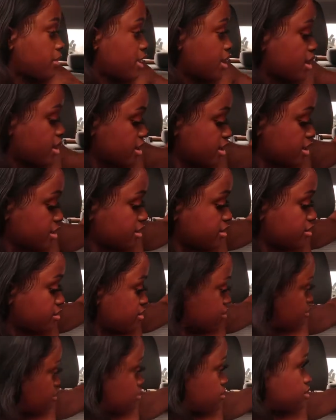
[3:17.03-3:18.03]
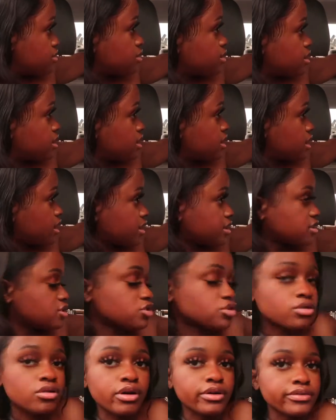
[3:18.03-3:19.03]
my
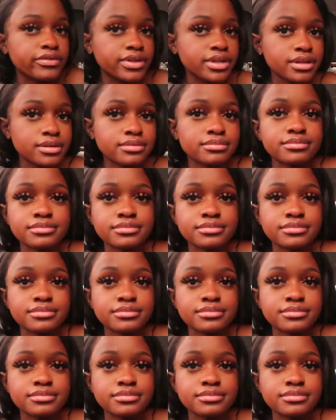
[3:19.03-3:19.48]
iced coffee.